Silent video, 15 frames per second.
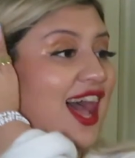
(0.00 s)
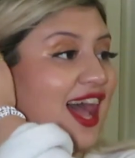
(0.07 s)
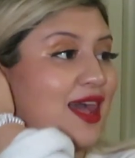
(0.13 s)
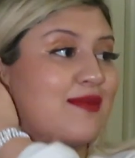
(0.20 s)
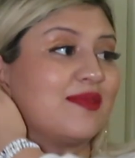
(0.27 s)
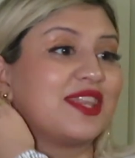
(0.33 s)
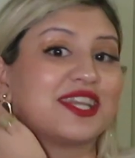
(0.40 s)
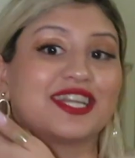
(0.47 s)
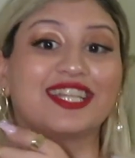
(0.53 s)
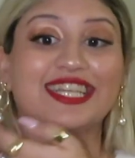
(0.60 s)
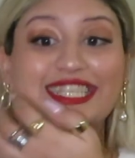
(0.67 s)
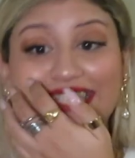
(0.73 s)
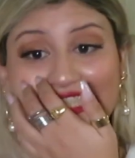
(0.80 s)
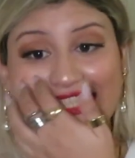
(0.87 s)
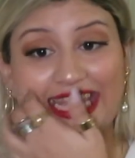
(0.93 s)
I'm
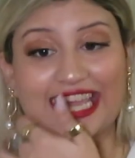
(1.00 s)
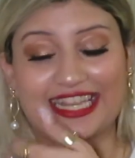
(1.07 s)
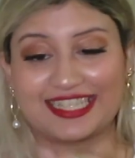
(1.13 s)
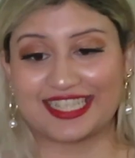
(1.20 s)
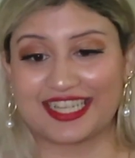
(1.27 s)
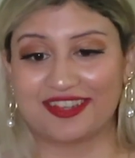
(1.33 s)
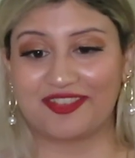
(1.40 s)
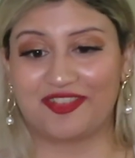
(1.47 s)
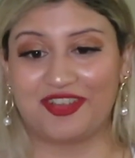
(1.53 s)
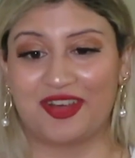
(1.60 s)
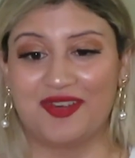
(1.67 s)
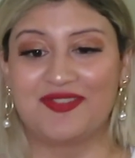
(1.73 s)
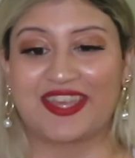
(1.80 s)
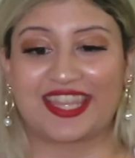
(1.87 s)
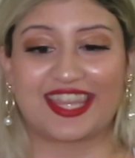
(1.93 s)
literally standing and
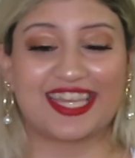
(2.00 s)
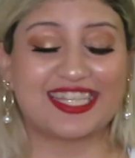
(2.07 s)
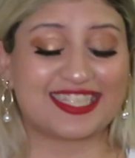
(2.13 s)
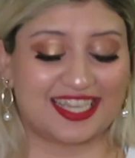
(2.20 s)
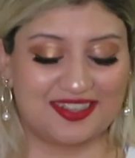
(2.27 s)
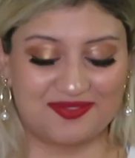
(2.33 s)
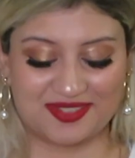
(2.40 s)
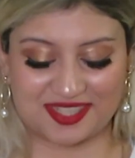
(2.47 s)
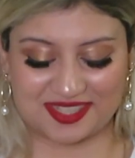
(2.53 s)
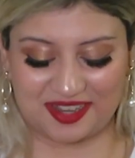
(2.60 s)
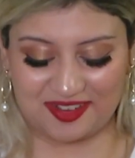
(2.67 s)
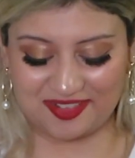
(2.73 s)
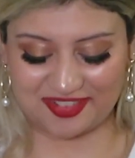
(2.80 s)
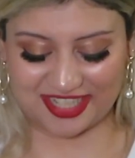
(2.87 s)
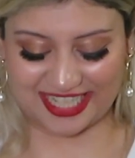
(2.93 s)
filming this. I'm
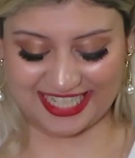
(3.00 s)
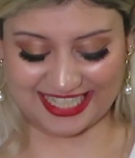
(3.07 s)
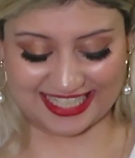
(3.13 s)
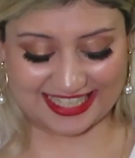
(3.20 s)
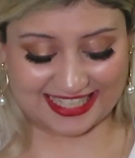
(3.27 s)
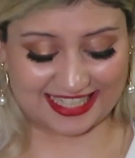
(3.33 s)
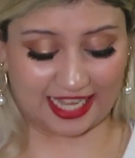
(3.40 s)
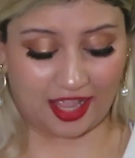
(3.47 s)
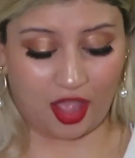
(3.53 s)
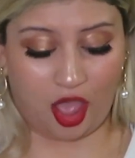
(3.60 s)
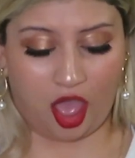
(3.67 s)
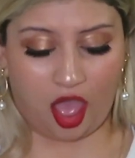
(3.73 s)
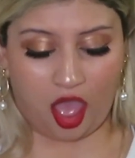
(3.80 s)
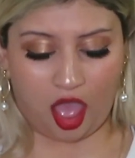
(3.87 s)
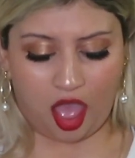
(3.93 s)
so freaking excited.
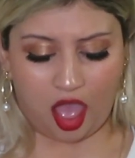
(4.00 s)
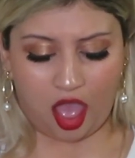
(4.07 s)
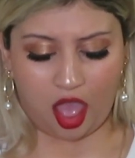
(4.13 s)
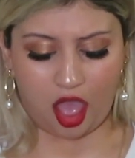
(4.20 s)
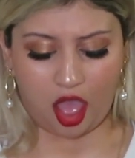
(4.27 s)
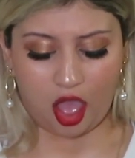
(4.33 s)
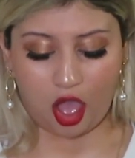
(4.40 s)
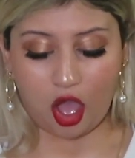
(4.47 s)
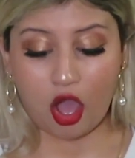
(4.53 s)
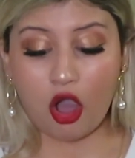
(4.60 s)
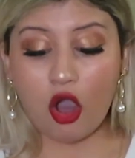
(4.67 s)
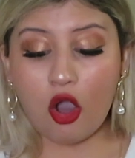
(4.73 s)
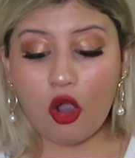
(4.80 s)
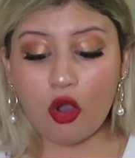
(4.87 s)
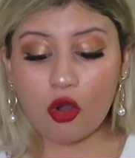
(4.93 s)

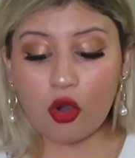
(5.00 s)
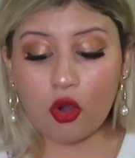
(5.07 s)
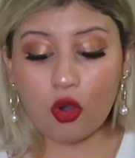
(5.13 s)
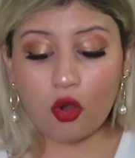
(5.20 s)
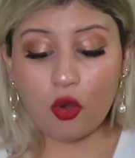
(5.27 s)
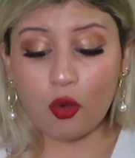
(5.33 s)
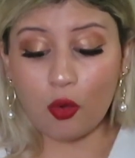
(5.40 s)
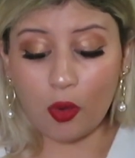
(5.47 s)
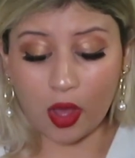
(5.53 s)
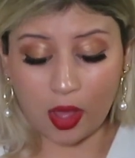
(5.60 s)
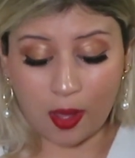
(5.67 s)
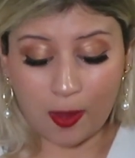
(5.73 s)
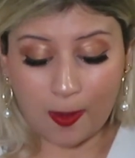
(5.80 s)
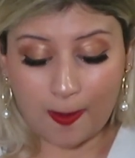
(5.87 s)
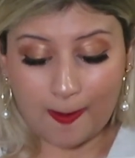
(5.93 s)
Oh
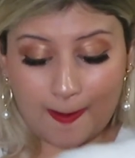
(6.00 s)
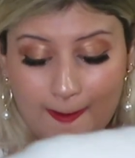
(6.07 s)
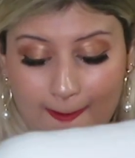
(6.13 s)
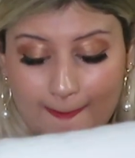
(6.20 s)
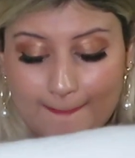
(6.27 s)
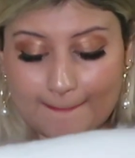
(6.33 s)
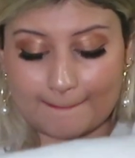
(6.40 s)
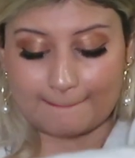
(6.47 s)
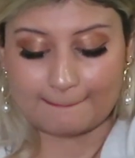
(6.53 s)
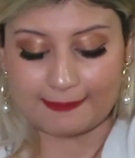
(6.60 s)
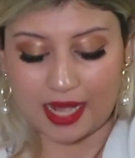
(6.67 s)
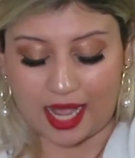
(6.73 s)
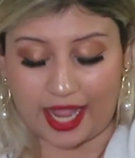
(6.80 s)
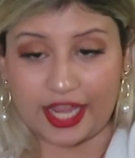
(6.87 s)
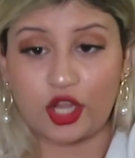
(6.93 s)

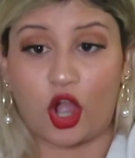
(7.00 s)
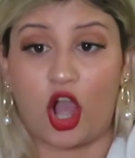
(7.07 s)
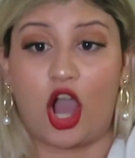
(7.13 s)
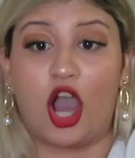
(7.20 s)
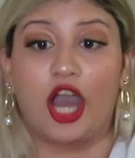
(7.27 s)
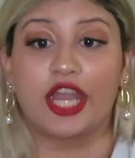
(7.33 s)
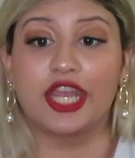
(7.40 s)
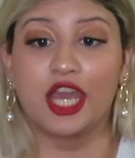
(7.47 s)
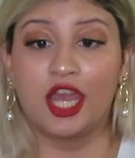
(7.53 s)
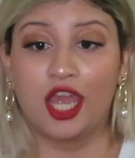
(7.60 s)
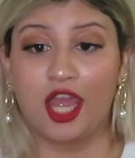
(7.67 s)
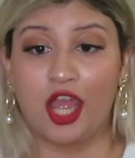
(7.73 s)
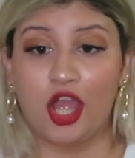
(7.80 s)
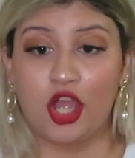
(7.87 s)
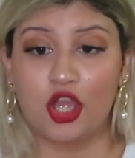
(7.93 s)
my god.
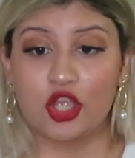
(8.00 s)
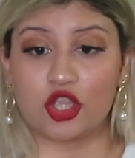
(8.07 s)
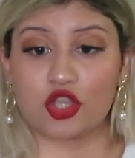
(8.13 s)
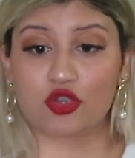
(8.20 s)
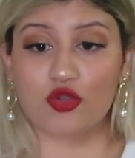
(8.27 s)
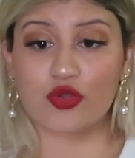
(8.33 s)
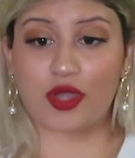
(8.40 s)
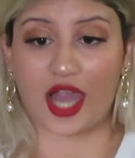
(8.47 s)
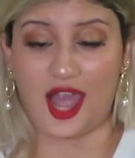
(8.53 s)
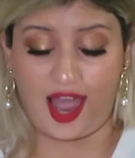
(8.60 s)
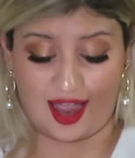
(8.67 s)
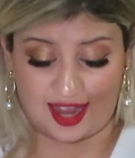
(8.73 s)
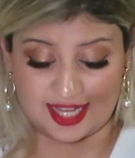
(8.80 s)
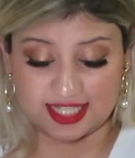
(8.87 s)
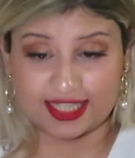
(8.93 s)
You
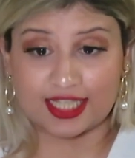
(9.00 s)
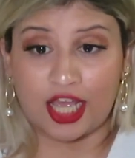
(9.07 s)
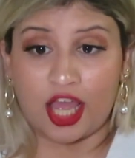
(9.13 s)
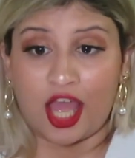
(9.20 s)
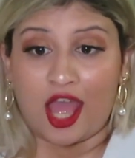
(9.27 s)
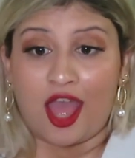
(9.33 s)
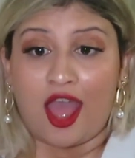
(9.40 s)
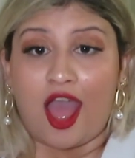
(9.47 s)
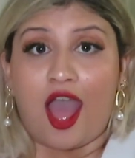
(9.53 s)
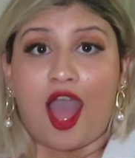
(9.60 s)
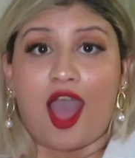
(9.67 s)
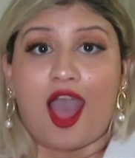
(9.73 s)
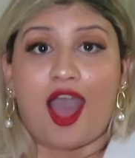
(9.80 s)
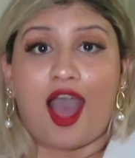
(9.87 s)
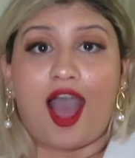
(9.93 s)
guys.
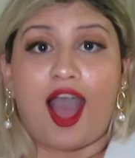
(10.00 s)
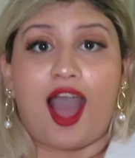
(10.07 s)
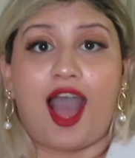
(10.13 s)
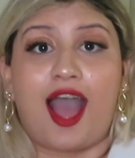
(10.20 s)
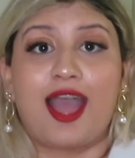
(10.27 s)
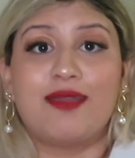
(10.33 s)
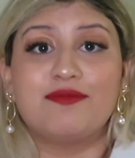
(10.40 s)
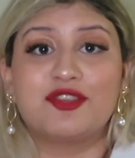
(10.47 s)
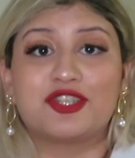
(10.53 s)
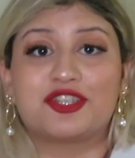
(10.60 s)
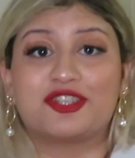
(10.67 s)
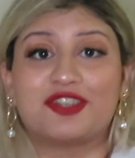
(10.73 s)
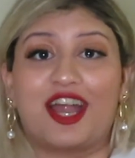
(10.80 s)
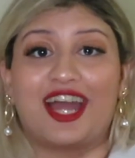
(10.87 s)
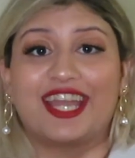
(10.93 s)
I'm
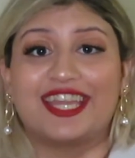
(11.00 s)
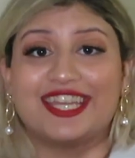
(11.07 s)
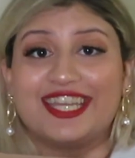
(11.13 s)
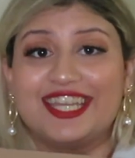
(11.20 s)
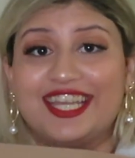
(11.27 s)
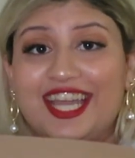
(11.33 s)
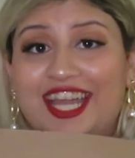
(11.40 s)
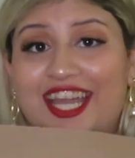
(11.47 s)
trying.